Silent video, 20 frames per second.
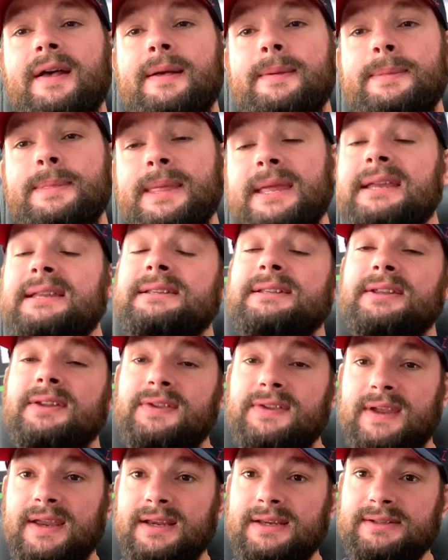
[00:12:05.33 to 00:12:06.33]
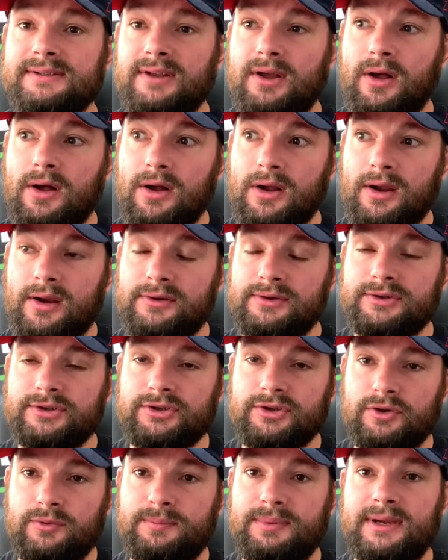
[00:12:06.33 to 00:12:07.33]
These are the things that are going
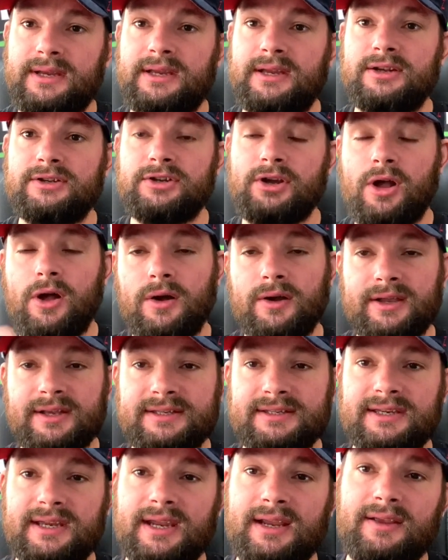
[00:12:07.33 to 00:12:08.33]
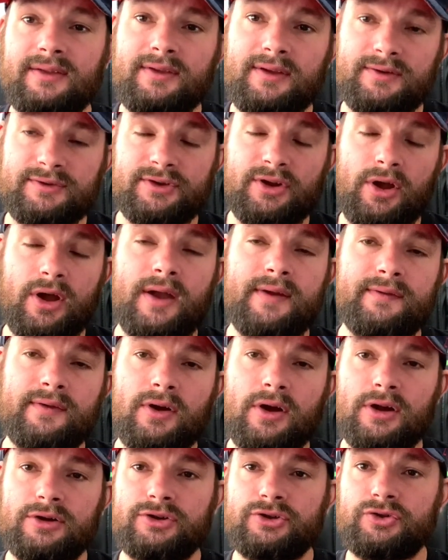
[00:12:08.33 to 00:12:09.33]
to be targeting those Hive
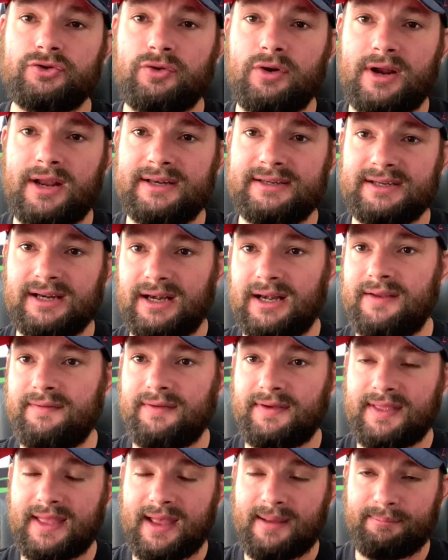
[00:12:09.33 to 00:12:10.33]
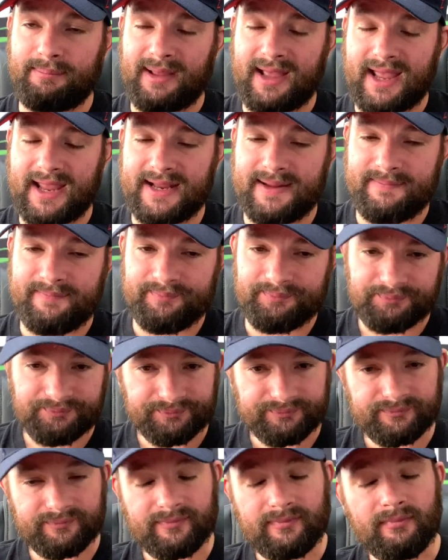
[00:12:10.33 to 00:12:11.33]
Guard to try and deliver that pain.
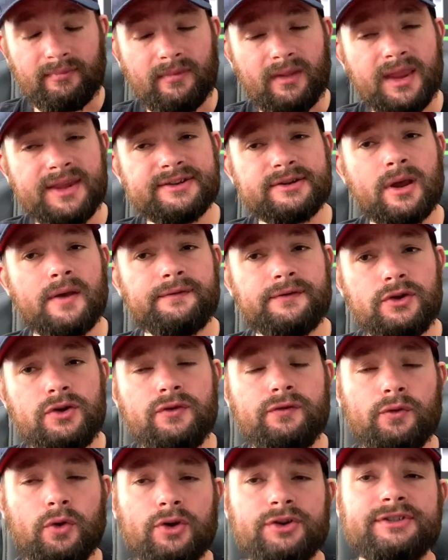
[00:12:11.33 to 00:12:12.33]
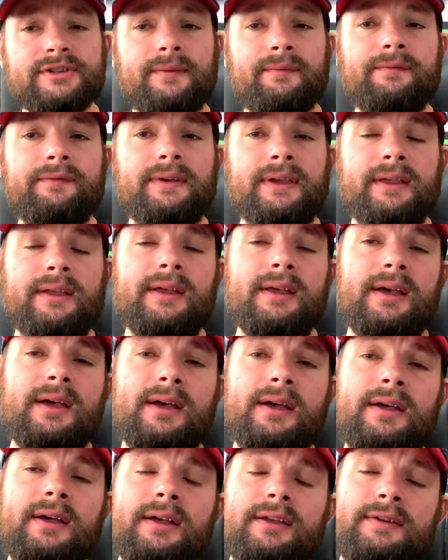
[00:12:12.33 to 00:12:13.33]
So if you've got something,
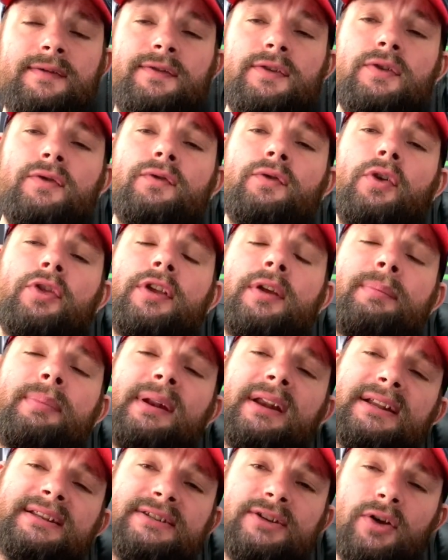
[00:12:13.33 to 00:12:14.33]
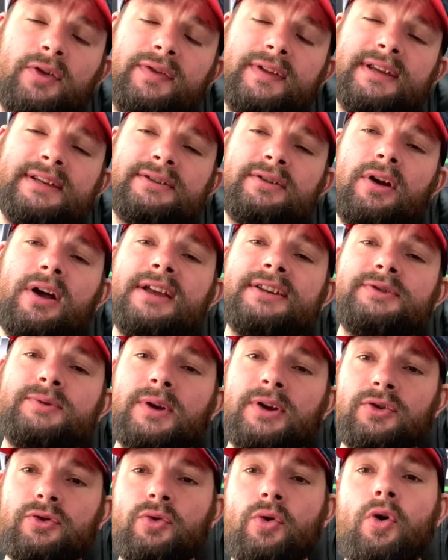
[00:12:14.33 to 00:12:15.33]
if you've got the ability on these guys to
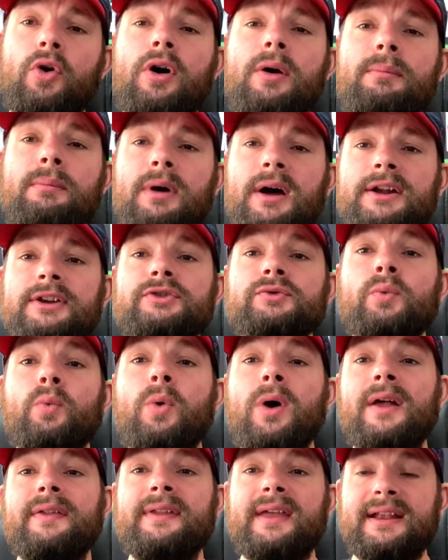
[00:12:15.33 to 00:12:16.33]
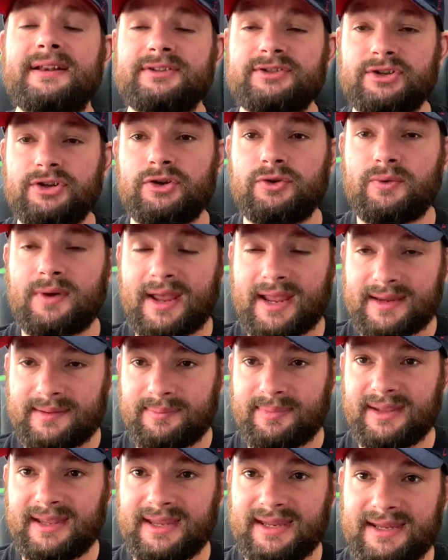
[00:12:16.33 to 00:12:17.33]
ignore -1 and 2
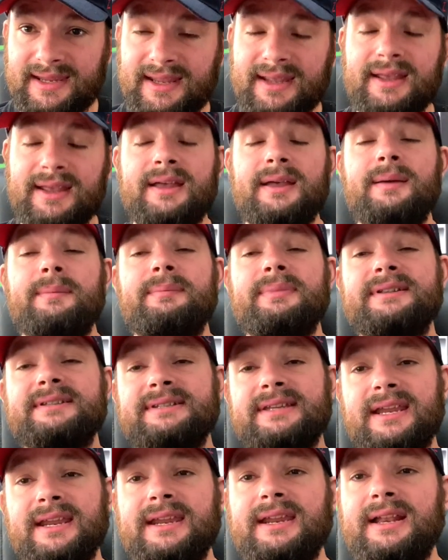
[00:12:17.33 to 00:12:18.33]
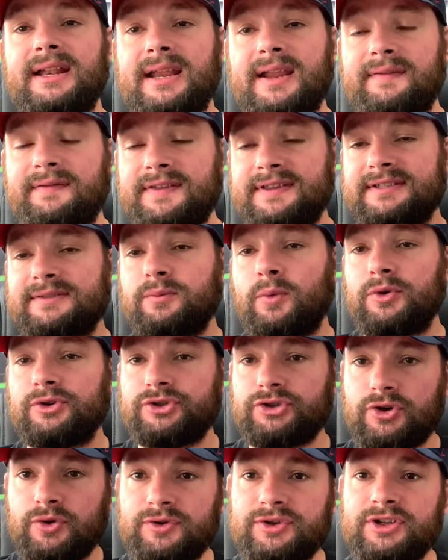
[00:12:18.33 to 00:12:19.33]
AP, particularly if what's
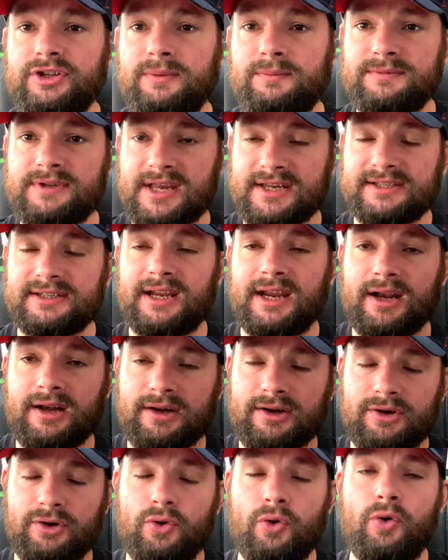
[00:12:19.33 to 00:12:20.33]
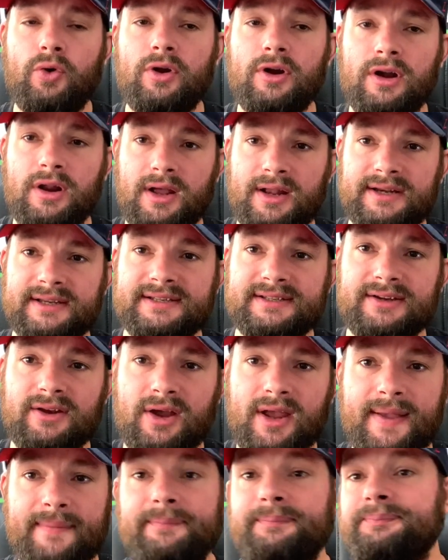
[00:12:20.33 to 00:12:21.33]
shooting them doesn't ignore line of
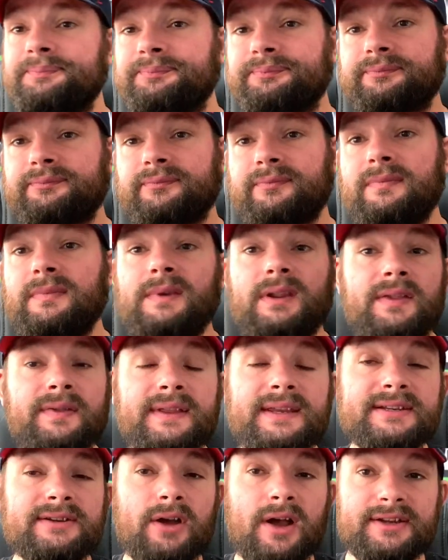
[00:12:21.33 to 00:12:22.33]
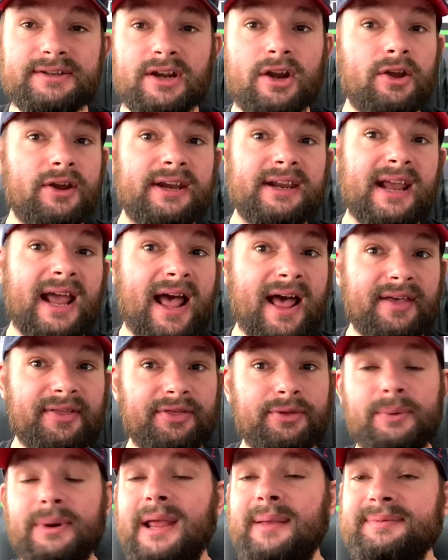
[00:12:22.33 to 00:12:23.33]
sight, these guys are looking at a
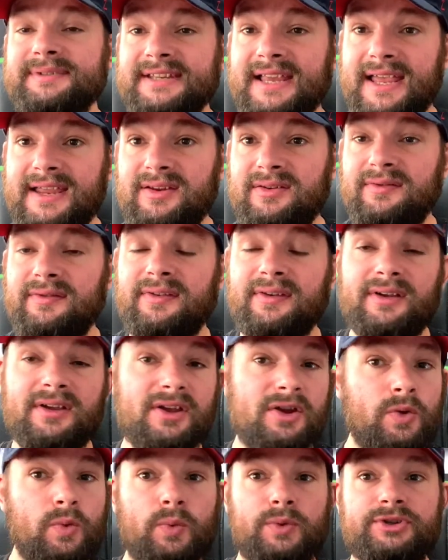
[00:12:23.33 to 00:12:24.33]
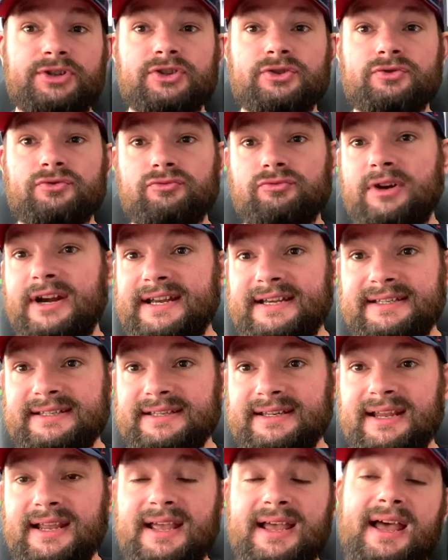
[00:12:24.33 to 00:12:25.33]
3-up save, which is great,
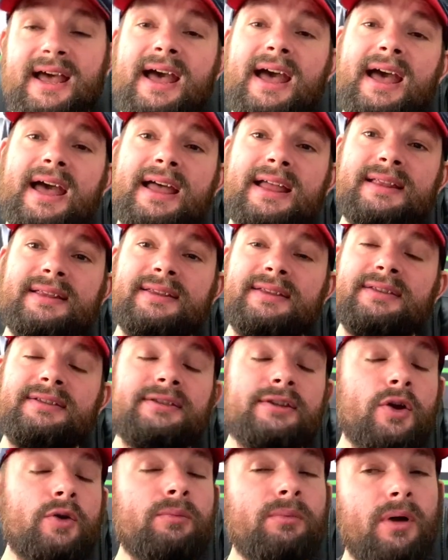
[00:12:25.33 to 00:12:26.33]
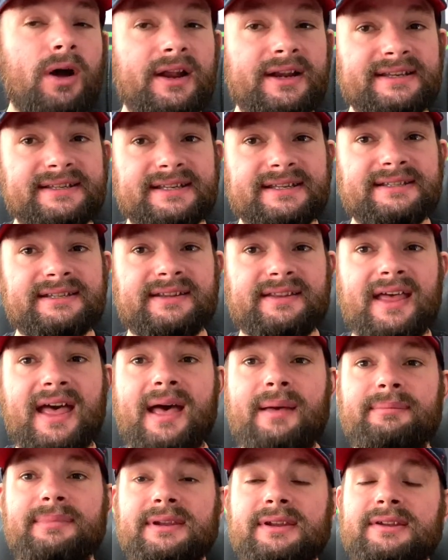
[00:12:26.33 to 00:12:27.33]
and no minuses to
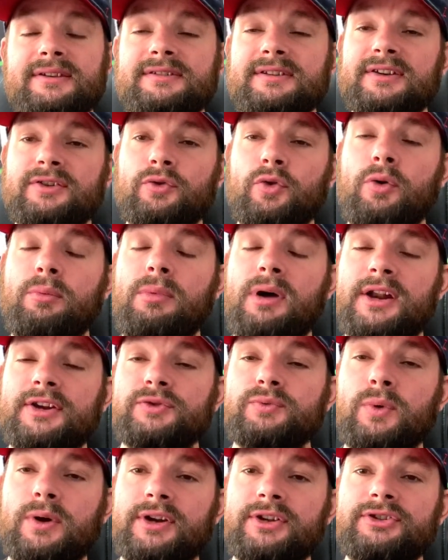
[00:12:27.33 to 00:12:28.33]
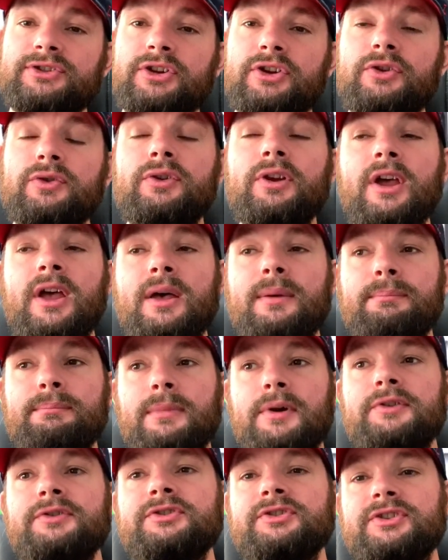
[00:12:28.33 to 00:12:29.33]
that, because ignore -1 and 2.
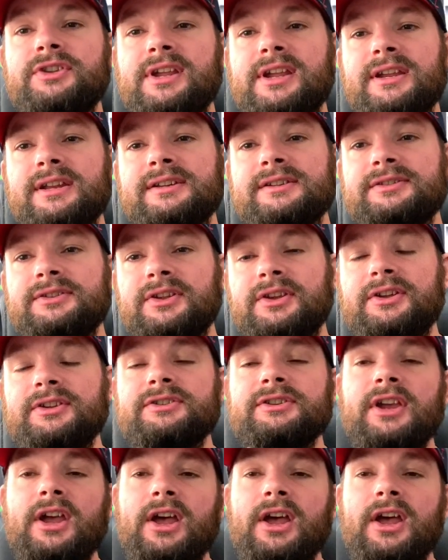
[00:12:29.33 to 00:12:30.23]
Most things that